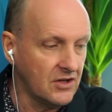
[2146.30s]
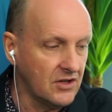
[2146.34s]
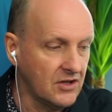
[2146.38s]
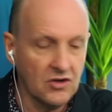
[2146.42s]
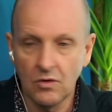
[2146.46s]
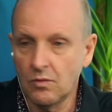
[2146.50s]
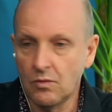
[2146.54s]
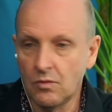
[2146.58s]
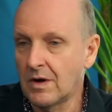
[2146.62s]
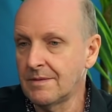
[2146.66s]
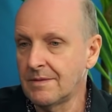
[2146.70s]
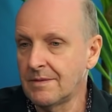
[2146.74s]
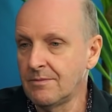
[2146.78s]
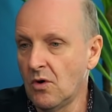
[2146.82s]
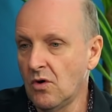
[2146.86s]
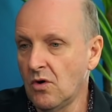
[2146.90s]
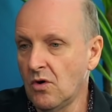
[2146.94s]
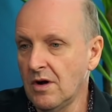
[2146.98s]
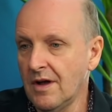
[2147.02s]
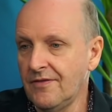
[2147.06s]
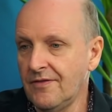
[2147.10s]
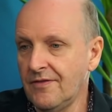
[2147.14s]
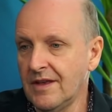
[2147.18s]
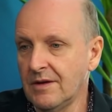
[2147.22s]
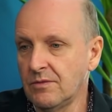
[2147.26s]
Got one more,
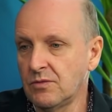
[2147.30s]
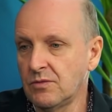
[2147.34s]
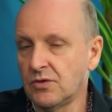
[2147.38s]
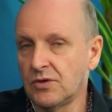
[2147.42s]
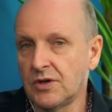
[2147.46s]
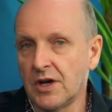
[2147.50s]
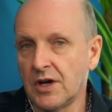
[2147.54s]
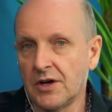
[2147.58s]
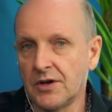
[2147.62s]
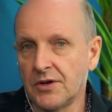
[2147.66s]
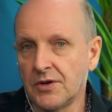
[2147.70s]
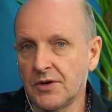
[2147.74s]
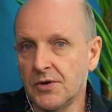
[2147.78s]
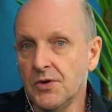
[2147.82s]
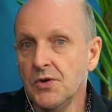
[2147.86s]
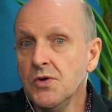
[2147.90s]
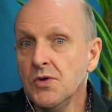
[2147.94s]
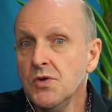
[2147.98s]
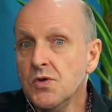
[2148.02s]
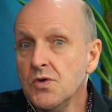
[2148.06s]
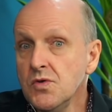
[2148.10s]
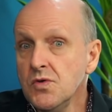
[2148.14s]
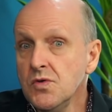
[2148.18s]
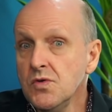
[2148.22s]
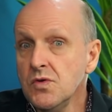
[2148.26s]
and then we'll go.
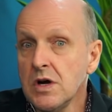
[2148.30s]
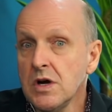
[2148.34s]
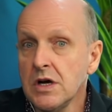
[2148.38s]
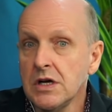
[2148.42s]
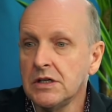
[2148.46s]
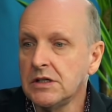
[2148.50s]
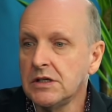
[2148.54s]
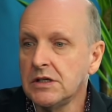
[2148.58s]
Ooh.